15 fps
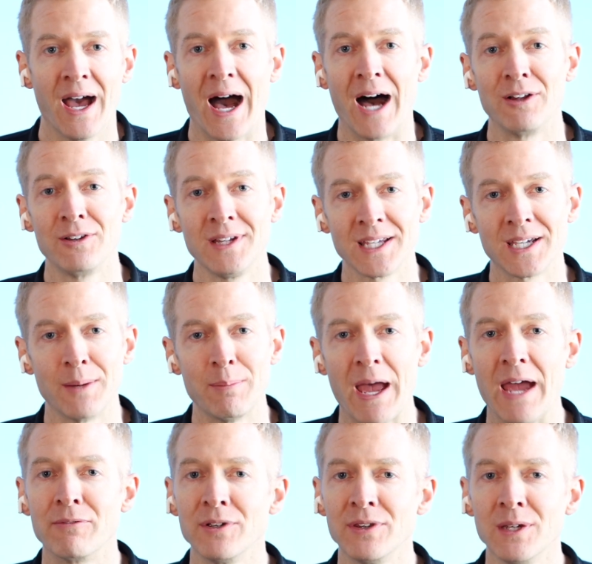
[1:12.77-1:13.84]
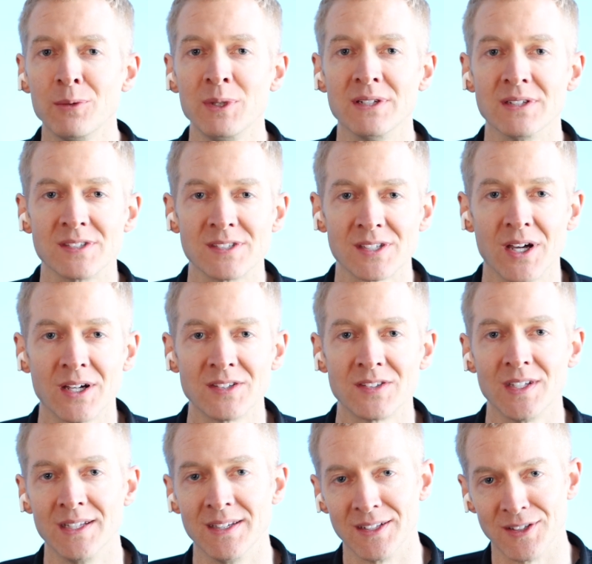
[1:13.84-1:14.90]
I'll link up everything we discuss
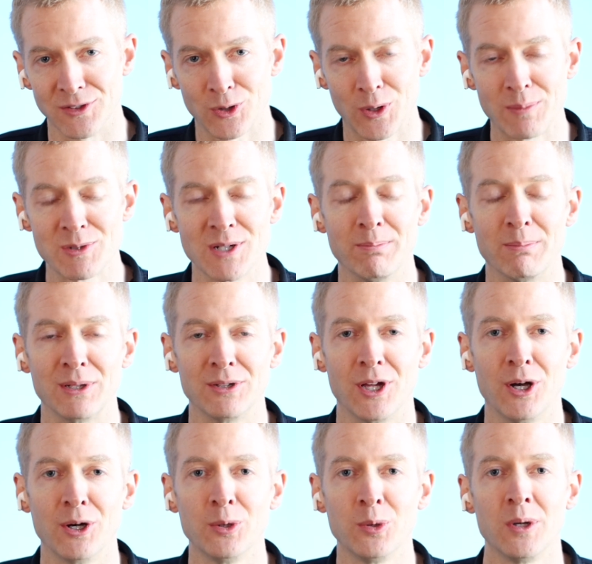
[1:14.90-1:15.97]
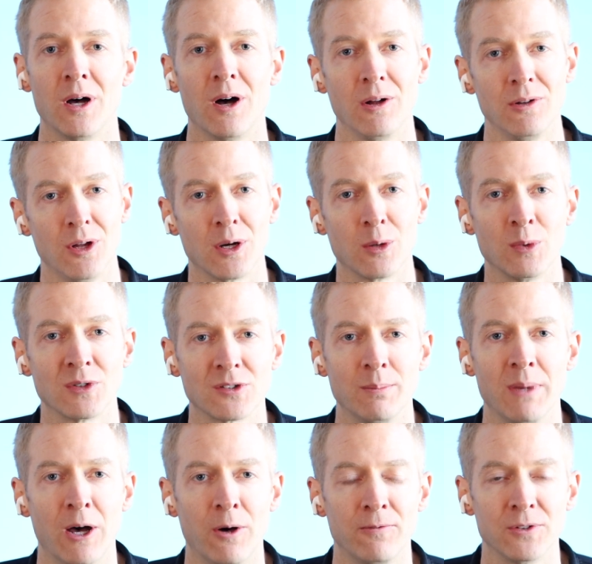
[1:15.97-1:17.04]
in the description below, along with some
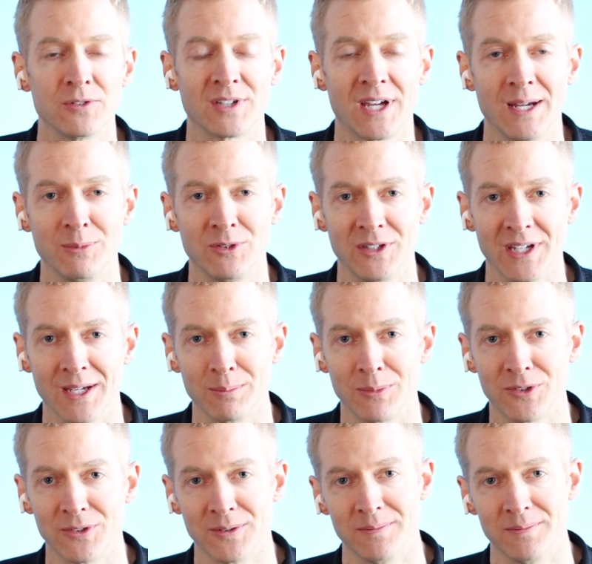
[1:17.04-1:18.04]
helpful timestamps.